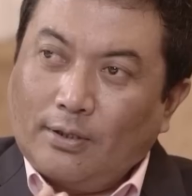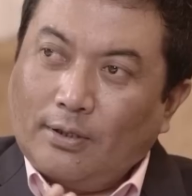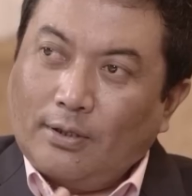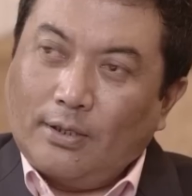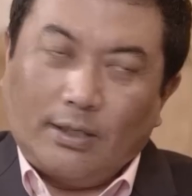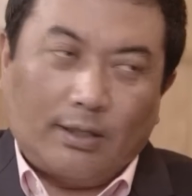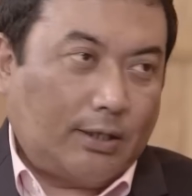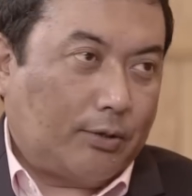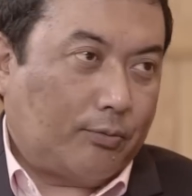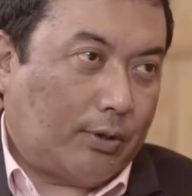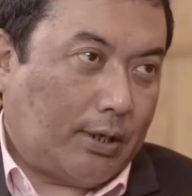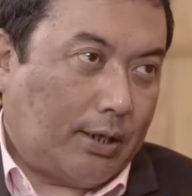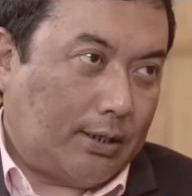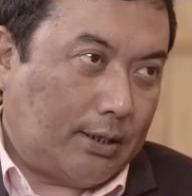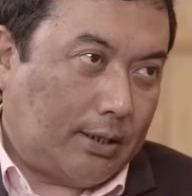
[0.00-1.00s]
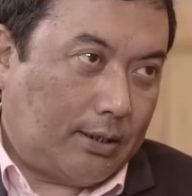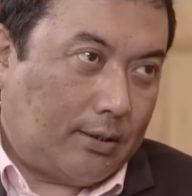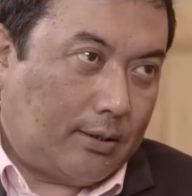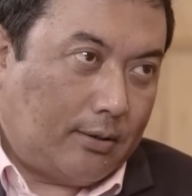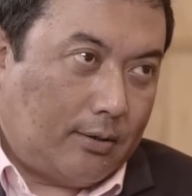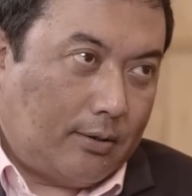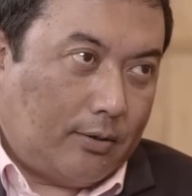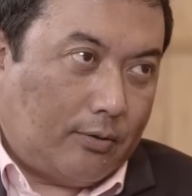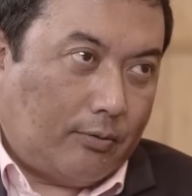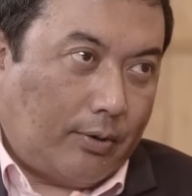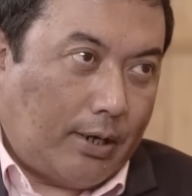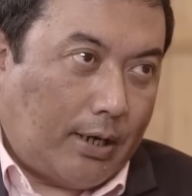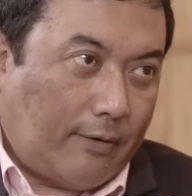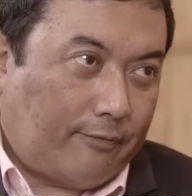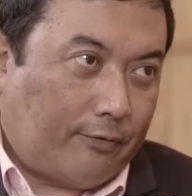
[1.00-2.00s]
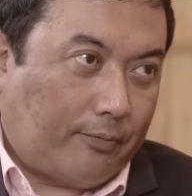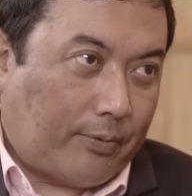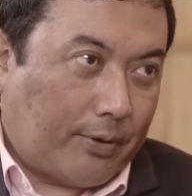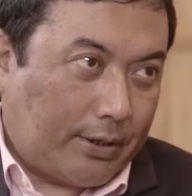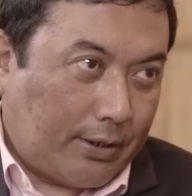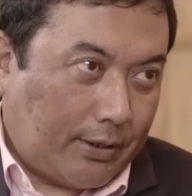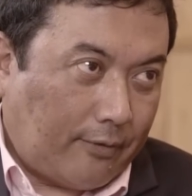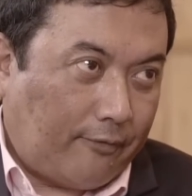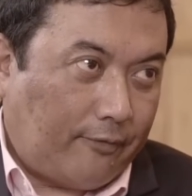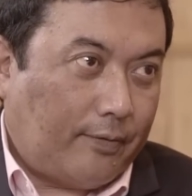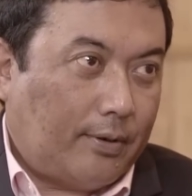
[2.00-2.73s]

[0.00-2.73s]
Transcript: This is what I said, we have to preserve.